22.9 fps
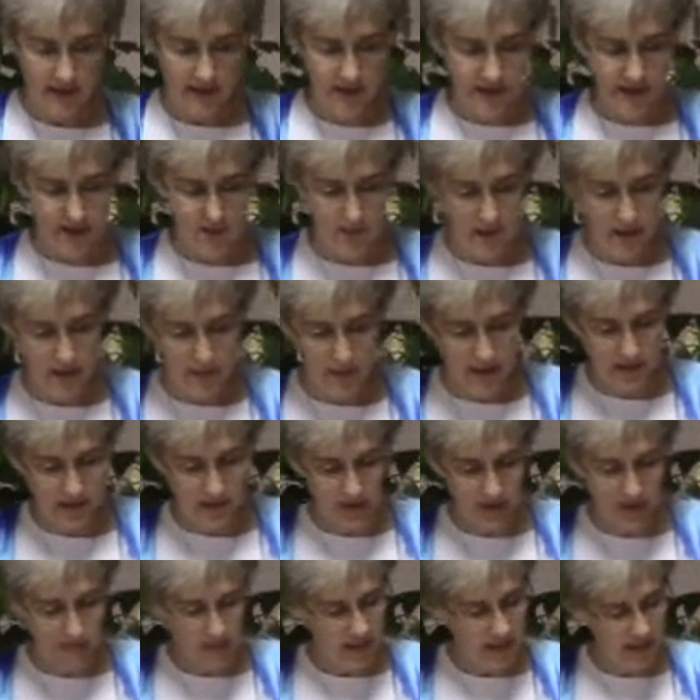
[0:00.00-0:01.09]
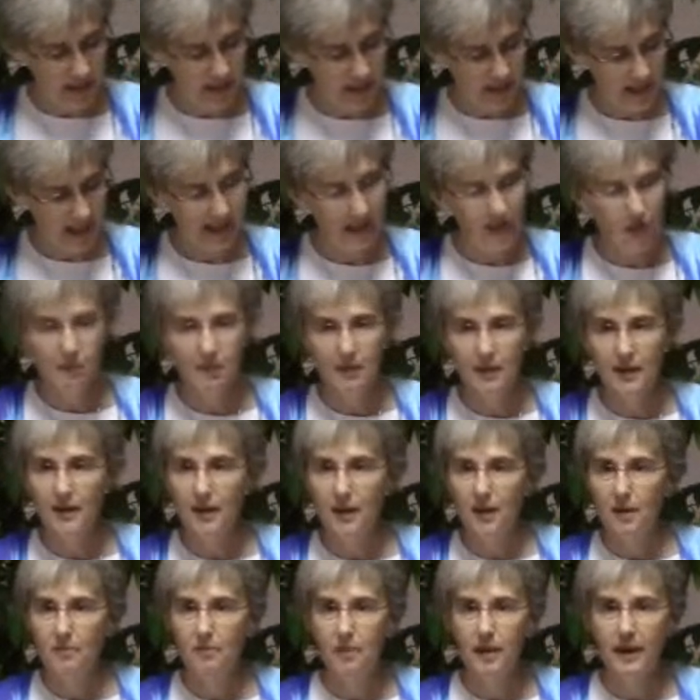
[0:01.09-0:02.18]
He may be loving and intimate,
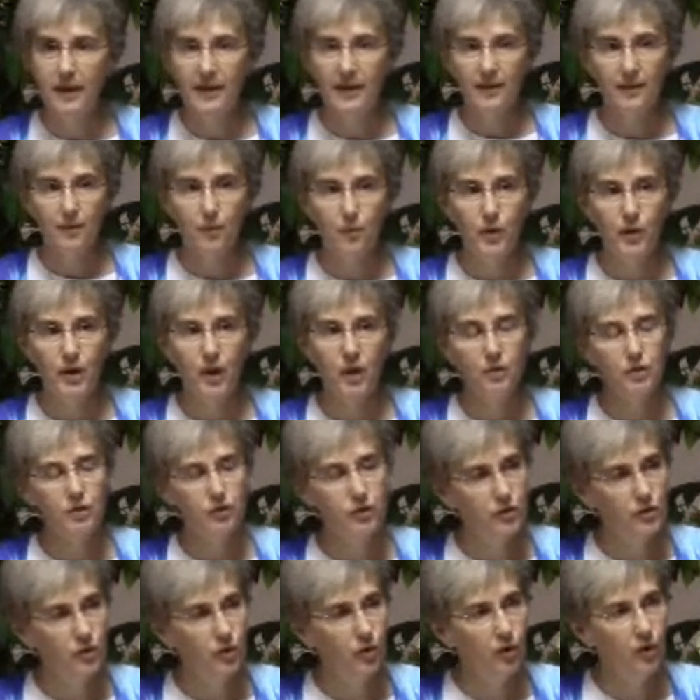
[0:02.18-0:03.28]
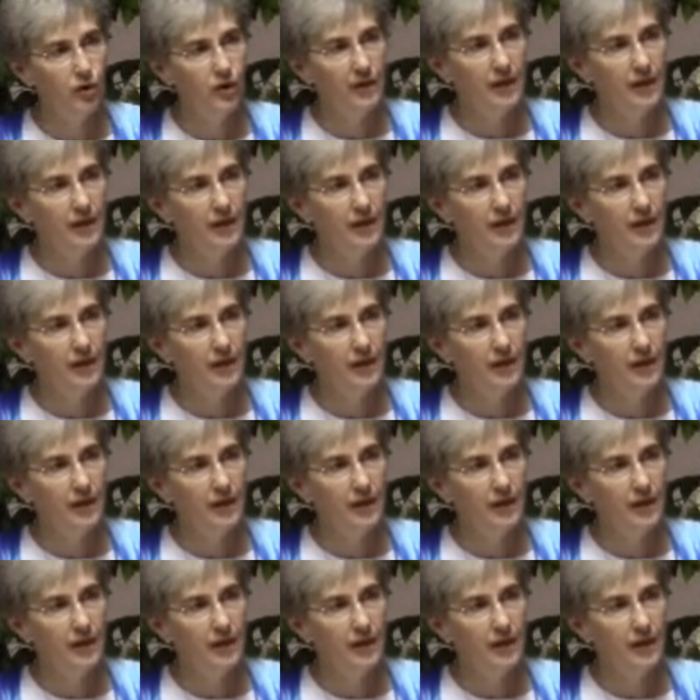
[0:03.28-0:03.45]
but we are sure